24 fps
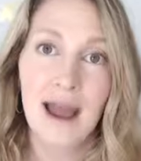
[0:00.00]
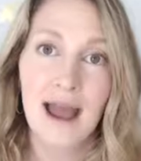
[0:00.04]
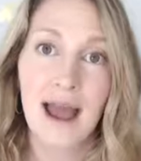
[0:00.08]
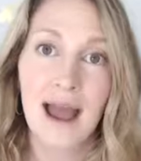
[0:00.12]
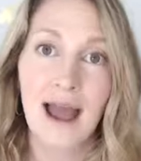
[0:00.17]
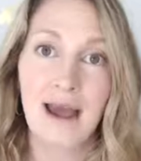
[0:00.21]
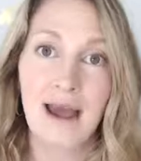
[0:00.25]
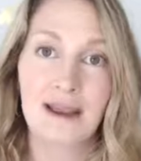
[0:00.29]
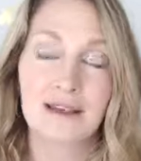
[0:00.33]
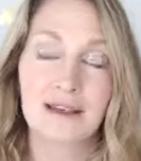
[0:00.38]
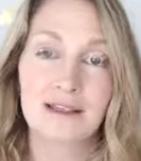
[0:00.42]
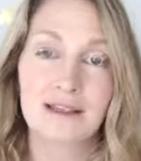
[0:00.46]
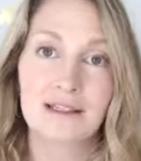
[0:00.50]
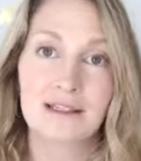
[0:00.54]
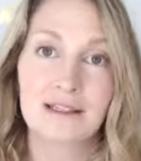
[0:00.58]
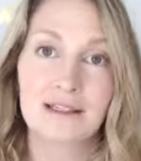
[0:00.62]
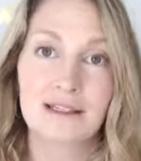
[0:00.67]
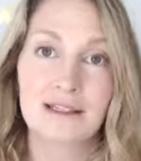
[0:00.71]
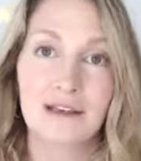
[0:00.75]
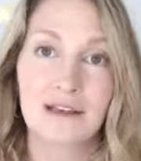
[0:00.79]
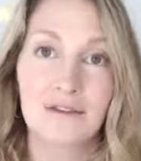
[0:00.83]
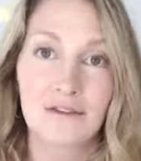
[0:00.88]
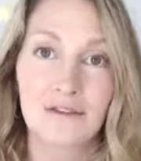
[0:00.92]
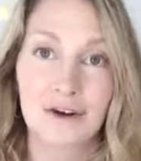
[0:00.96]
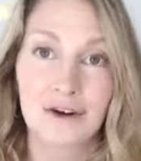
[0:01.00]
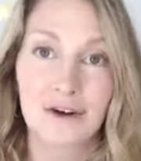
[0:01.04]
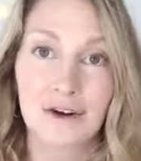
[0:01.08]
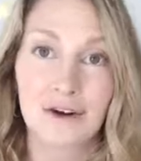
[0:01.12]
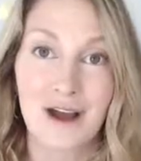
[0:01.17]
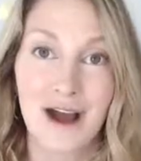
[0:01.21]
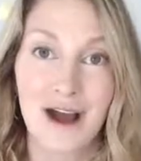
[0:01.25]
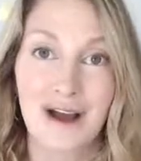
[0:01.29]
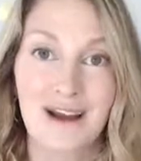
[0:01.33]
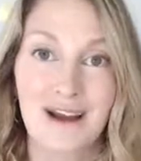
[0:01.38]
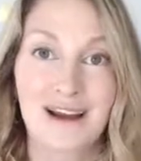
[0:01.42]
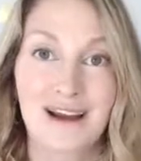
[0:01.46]
and if you're
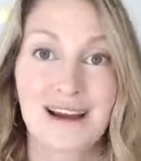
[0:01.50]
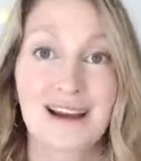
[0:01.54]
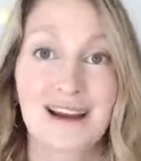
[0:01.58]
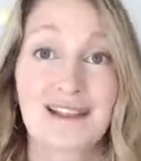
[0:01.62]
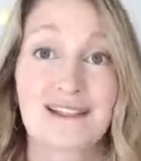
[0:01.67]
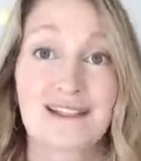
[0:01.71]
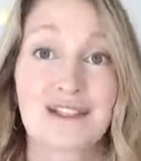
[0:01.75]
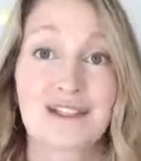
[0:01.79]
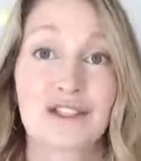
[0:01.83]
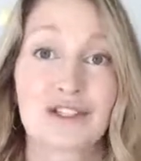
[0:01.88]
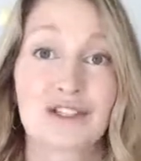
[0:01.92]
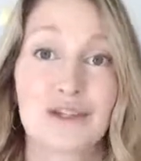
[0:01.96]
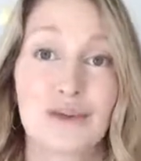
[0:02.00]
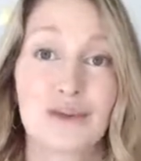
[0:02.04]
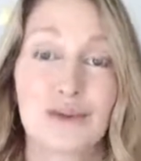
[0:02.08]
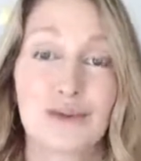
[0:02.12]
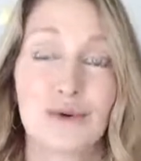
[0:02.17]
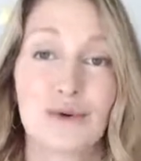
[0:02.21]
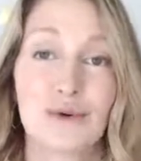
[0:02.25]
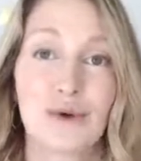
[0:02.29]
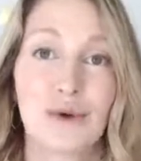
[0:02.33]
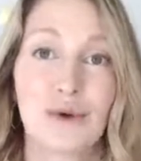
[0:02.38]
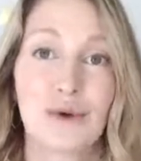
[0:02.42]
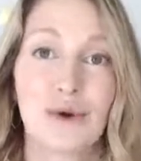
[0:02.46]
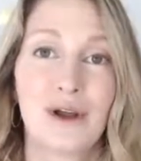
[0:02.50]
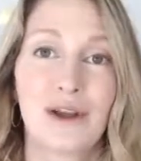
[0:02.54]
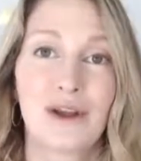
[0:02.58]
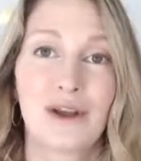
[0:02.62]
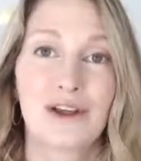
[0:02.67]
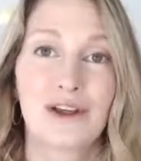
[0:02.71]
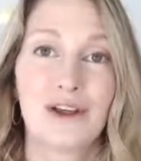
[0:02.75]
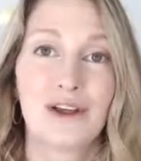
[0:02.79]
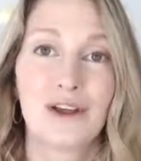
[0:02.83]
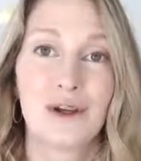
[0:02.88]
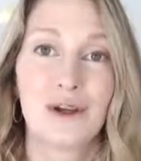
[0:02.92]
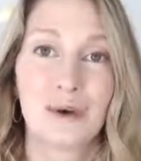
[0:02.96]
not connected to
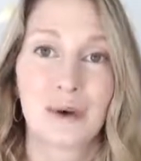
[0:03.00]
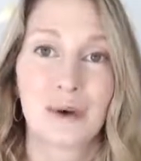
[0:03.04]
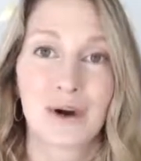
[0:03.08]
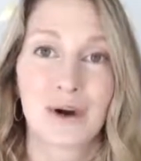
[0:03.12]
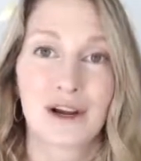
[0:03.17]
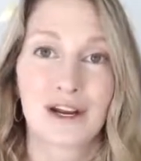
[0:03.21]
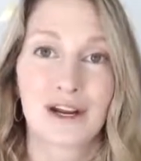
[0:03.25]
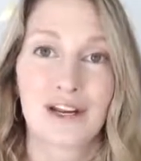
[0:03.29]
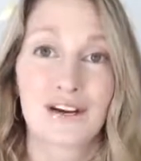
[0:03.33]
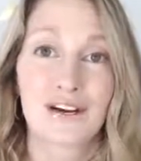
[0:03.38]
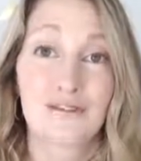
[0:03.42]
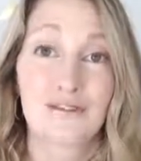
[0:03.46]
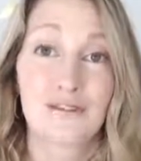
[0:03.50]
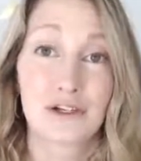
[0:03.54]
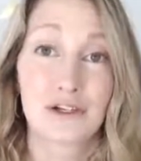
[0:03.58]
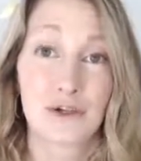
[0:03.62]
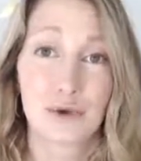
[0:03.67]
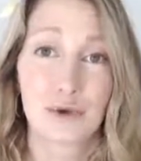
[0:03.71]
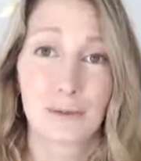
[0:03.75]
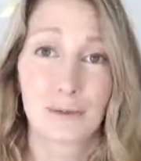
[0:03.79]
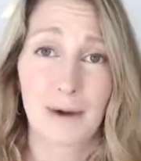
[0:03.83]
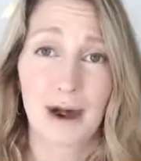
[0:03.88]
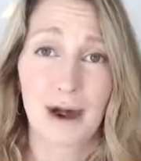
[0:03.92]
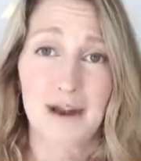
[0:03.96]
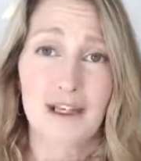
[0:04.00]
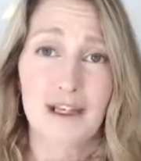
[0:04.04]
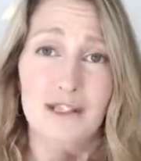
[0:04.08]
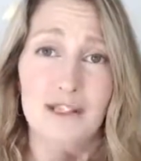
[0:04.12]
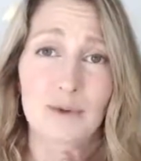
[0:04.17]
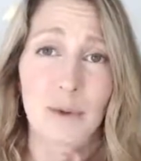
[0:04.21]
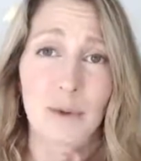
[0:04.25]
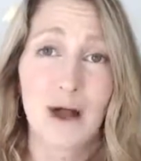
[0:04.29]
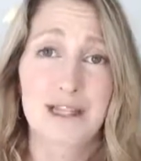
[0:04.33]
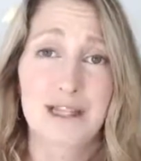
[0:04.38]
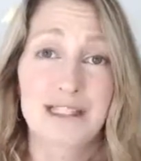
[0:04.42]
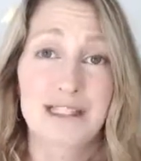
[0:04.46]
your individual bodies
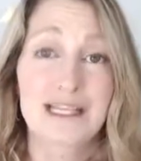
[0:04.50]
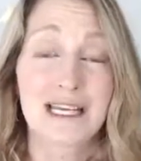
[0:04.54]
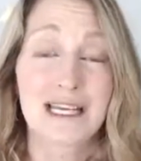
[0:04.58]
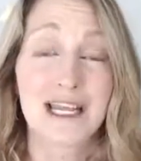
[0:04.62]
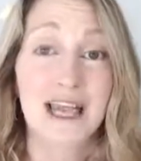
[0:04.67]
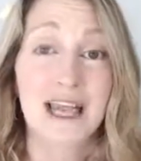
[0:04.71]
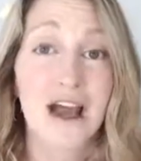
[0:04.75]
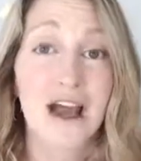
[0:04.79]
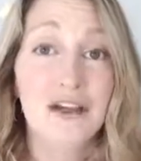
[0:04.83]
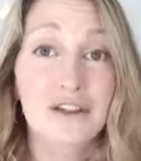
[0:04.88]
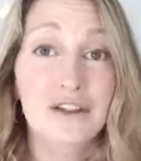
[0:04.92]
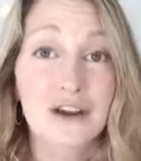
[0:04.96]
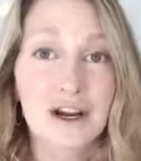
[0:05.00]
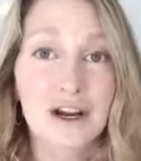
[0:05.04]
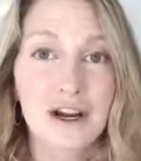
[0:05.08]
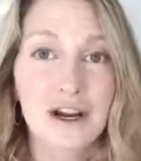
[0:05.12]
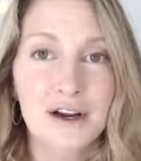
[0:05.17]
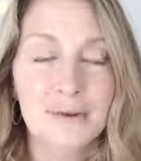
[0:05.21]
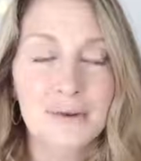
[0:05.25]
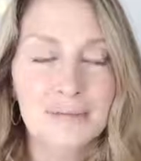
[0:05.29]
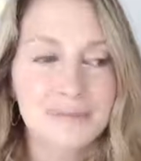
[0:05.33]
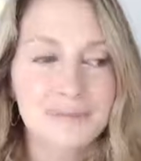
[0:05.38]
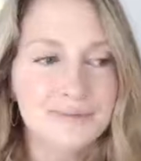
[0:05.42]
while together.